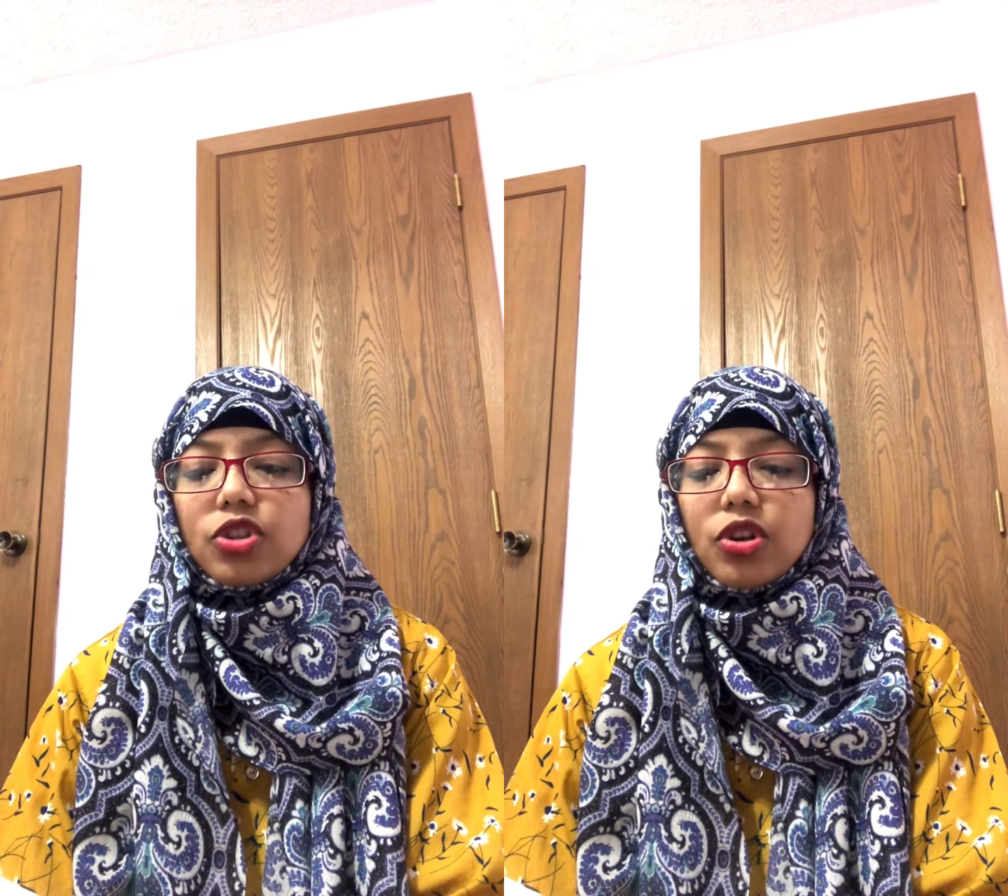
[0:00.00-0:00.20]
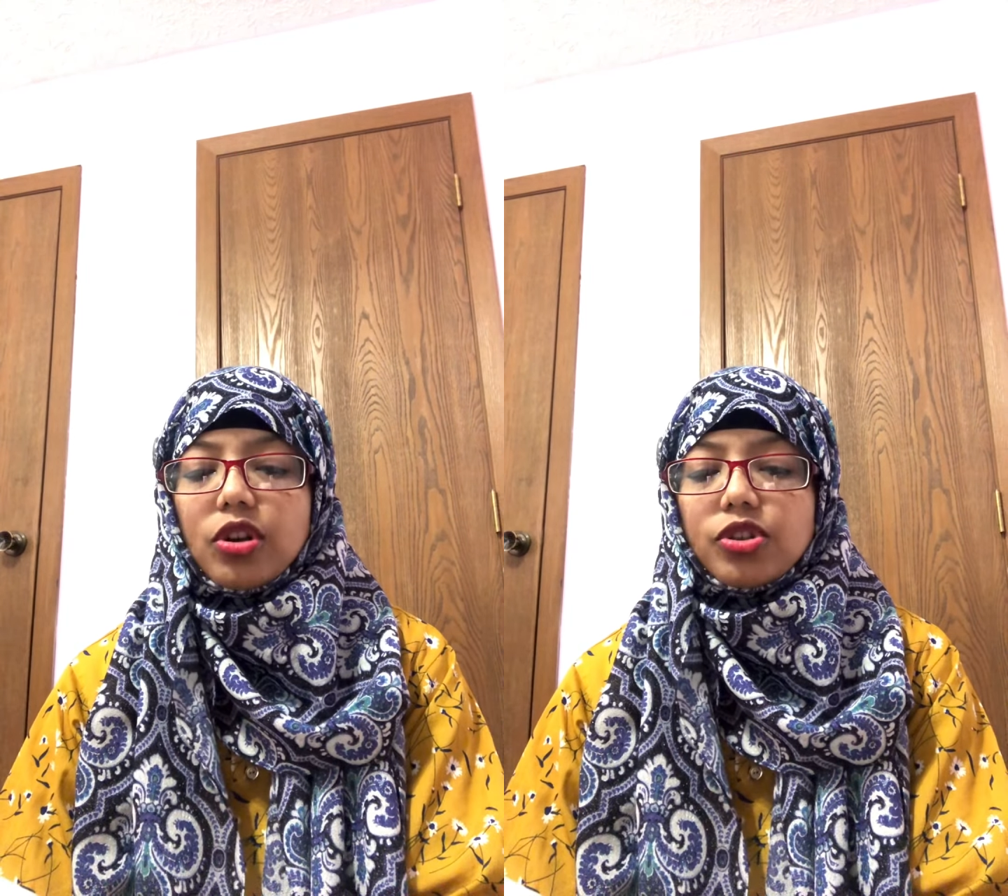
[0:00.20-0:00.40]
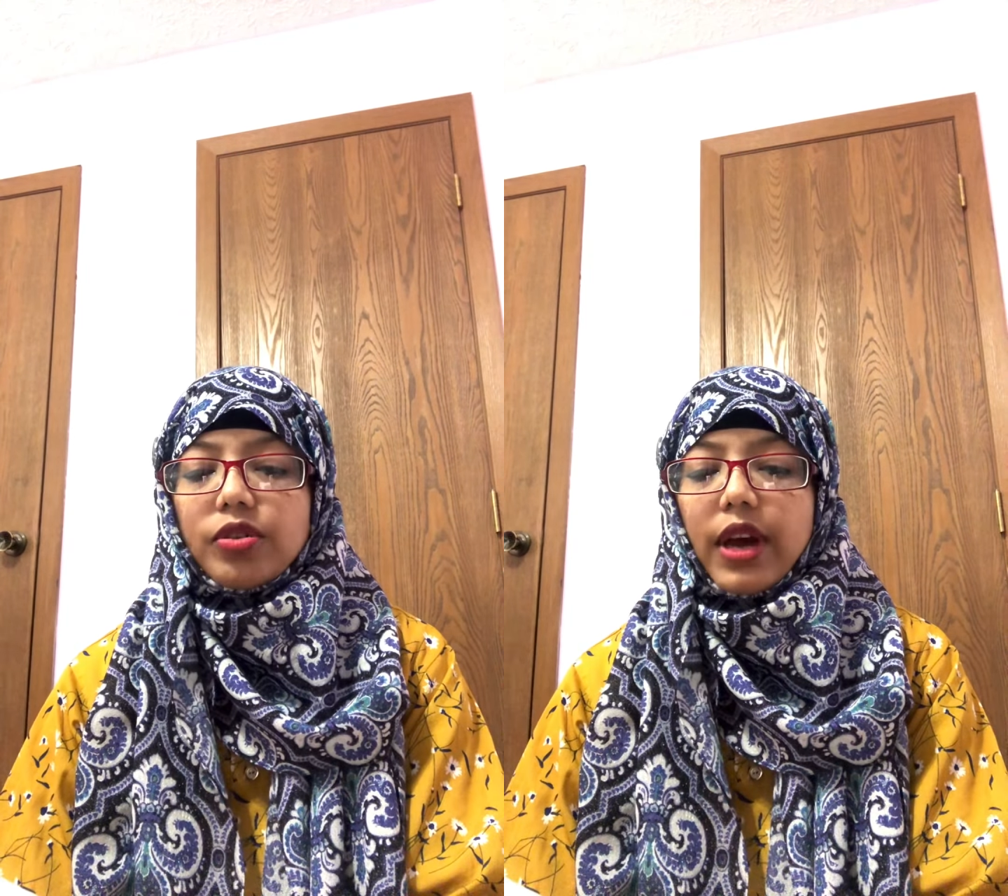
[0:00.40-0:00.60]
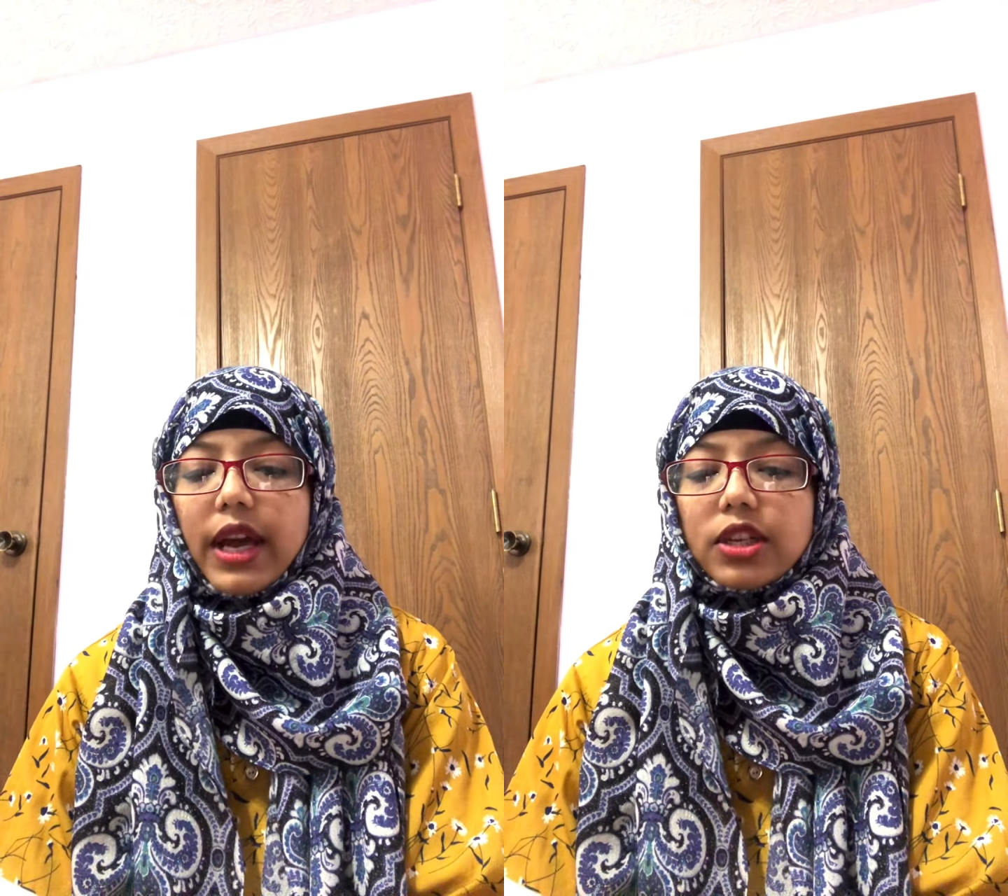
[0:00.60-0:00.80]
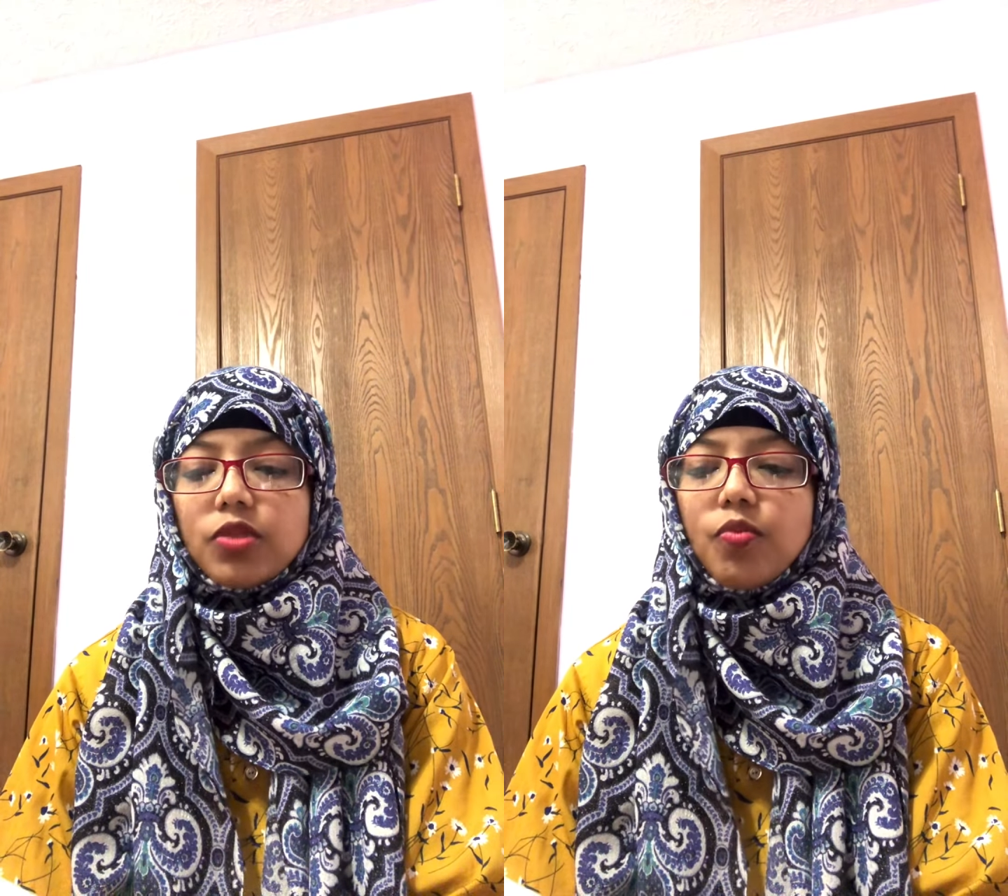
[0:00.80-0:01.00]
to
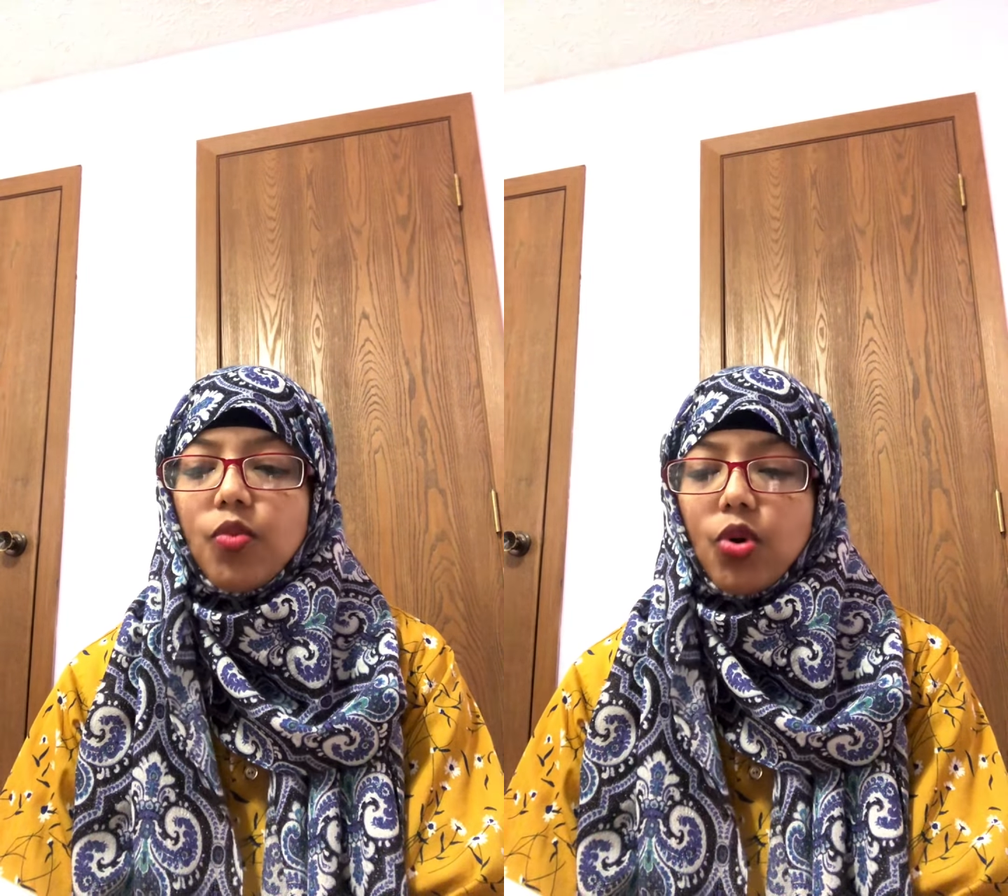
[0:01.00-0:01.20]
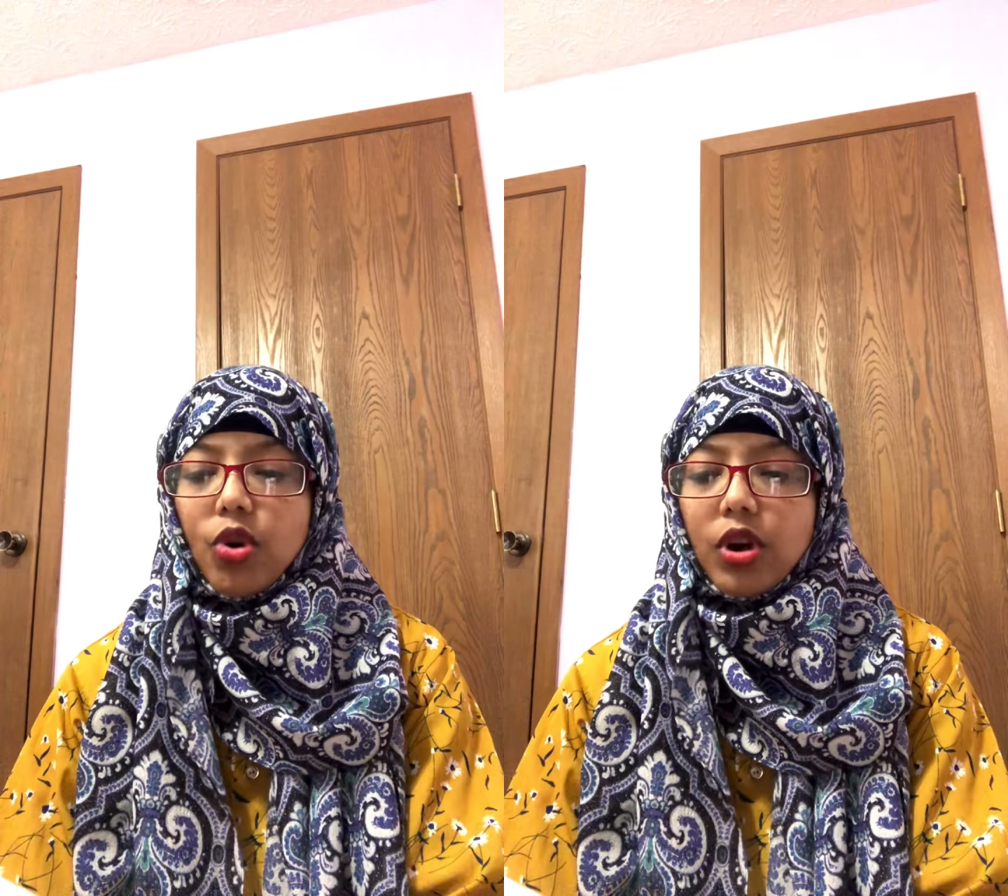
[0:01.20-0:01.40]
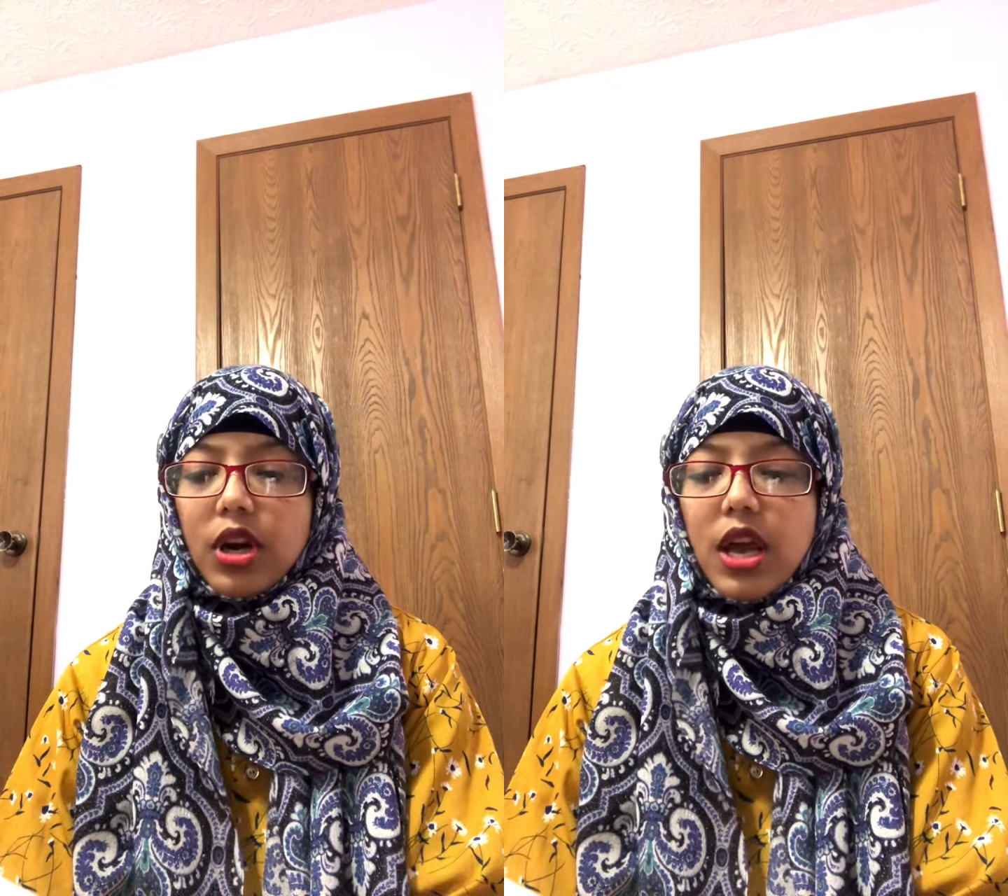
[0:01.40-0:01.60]
contract more.